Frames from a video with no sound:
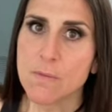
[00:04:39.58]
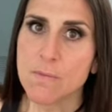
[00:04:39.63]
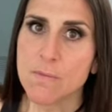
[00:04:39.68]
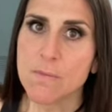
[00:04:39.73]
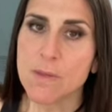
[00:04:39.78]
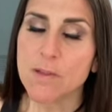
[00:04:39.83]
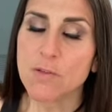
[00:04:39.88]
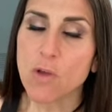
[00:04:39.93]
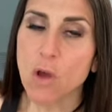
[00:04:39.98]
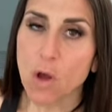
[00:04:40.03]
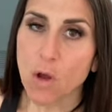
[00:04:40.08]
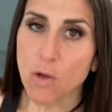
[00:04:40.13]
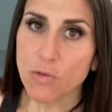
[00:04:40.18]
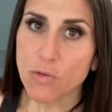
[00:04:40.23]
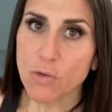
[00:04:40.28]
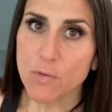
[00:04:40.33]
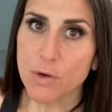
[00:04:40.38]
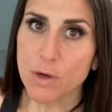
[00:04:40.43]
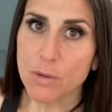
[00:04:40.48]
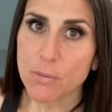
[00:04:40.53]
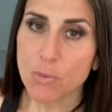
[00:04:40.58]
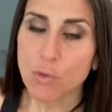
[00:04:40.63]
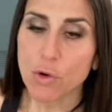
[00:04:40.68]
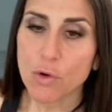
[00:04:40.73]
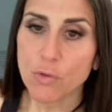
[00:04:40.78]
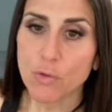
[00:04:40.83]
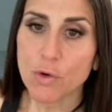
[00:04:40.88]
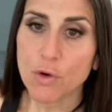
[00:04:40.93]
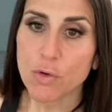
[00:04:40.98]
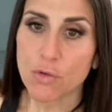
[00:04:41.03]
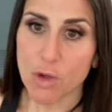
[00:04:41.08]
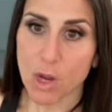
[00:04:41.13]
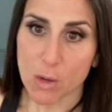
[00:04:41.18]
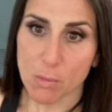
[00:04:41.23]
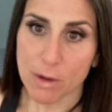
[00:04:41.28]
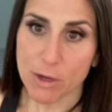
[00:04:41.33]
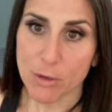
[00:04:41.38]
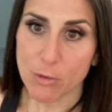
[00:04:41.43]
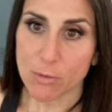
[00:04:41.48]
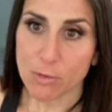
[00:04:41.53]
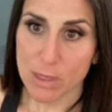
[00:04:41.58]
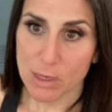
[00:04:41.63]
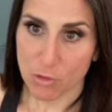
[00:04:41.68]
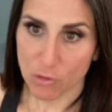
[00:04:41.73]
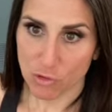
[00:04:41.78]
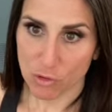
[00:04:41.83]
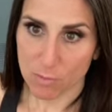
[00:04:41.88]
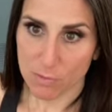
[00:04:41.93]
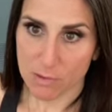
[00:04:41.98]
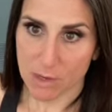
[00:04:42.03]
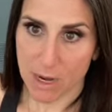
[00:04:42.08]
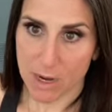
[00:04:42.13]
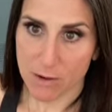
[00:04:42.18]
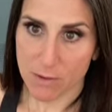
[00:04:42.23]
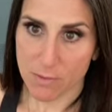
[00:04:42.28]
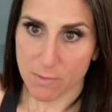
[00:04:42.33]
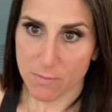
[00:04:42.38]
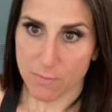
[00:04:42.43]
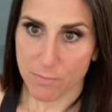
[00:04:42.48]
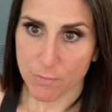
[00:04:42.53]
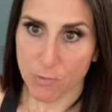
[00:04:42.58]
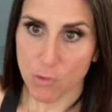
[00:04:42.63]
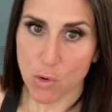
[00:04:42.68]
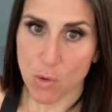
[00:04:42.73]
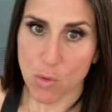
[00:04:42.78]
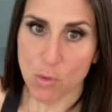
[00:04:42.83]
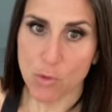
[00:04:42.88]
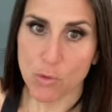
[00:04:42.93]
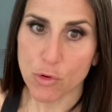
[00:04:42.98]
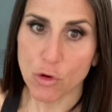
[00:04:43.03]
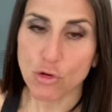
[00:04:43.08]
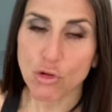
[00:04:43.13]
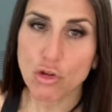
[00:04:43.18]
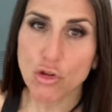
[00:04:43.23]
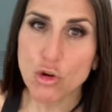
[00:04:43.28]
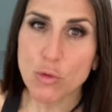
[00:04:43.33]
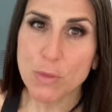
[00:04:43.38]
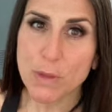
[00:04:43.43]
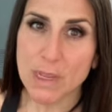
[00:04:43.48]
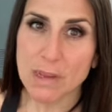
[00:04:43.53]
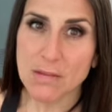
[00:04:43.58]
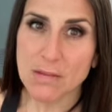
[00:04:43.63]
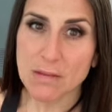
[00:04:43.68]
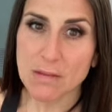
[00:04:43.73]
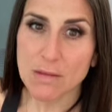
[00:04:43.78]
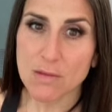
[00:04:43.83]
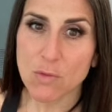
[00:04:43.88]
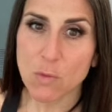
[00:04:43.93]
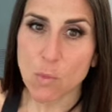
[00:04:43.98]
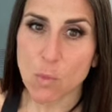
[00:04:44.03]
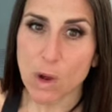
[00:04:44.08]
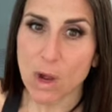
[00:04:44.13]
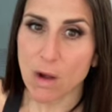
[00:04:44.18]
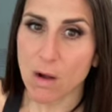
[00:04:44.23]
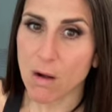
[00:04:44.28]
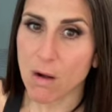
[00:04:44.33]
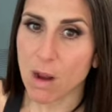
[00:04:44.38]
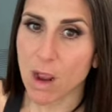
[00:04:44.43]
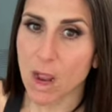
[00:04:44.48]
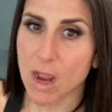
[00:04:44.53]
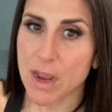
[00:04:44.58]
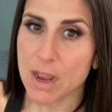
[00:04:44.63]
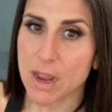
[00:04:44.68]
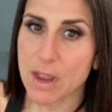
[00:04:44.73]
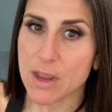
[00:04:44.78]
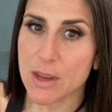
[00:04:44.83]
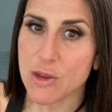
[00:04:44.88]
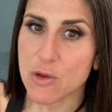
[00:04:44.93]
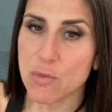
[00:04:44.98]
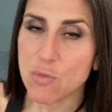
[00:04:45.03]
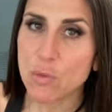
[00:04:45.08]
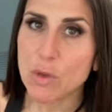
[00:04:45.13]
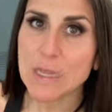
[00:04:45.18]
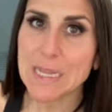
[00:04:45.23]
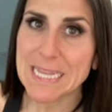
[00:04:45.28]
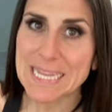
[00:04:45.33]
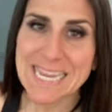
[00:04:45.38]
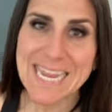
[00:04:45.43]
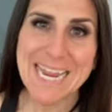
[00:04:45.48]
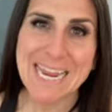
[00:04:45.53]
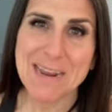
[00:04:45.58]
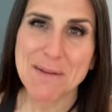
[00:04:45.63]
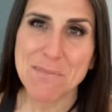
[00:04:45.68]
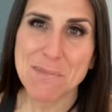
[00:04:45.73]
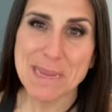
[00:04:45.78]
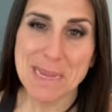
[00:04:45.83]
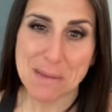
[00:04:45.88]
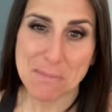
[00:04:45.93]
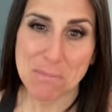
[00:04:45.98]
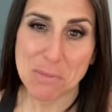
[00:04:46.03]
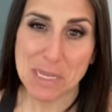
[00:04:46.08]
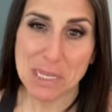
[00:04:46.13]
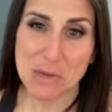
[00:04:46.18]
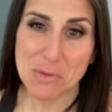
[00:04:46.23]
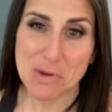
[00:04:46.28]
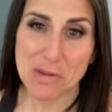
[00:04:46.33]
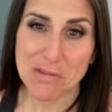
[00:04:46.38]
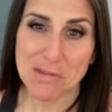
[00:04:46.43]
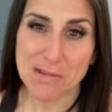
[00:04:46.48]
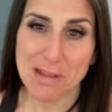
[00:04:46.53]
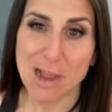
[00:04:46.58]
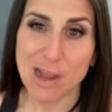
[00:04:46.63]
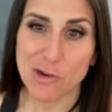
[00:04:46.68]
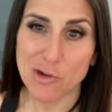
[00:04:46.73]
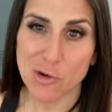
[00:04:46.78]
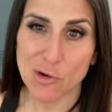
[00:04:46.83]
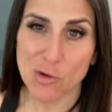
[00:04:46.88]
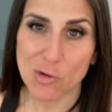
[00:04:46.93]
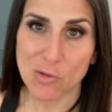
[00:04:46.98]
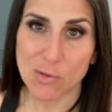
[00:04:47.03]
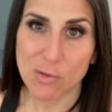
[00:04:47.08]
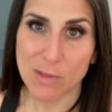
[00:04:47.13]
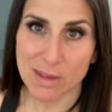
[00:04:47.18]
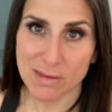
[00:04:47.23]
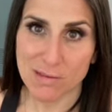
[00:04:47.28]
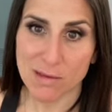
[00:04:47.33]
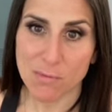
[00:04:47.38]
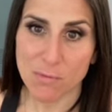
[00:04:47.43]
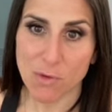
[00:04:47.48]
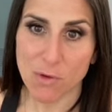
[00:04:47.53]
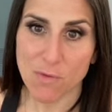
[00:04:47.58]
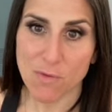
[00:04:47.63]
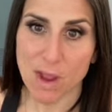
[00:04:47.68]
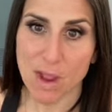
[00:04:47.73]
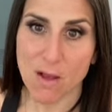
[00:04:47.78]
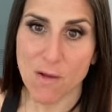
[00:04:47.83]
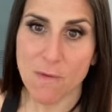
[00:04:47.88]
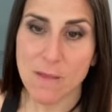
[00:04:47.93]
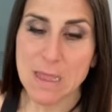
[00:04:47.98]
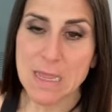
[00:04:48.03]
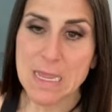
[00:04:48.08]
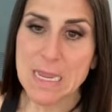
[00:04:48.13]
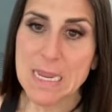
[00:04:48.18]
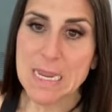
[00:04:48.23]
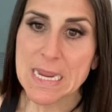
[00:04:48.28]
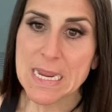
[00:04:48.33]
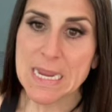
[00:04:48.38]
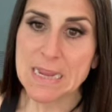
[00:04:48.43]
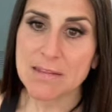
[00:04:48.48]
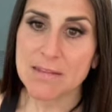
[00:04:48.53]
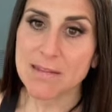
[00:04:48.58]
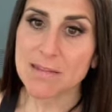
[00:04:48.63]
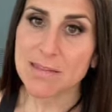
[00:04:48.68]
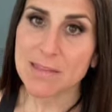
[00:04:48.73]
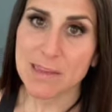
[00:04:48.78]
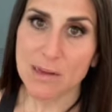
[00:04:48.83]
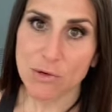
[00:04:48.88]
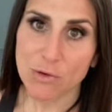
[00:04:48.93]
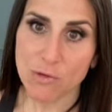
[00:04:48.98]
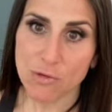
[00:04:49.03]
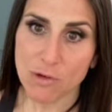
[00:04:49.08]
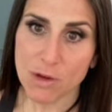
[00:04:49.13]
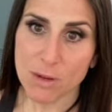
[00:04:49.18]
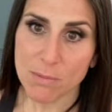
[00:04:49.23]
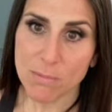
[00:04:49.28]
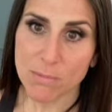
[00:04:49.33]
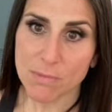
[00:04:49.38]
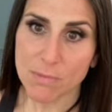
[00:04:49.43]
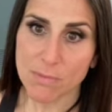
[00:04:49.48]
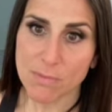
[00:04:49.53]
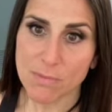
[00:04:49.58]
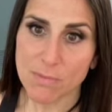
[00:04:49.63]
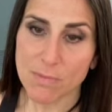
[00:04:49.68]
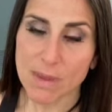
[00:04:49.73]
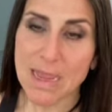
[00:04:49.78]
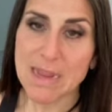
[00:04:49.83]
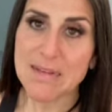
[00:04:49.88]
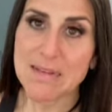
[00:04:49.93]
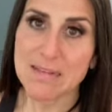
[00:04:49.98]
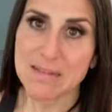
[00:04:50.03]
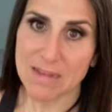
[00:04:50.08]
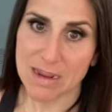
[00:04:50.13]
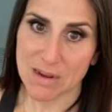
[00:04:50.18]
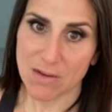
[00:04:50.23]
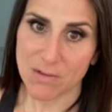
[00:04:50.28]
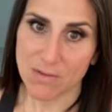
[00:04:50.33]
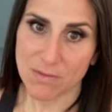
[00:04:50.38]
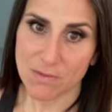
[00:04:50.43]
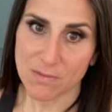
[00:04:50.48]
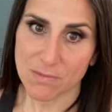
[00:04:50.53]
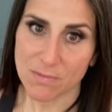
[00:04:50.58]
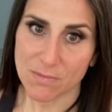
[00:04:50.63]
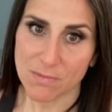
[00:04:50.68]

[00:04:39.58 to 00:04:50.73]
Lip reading: It's also very important for you to talk about your leadership style. So there are 2 places where you really can't be ambiguous on your LinkedIn profile. It's leadership and sales.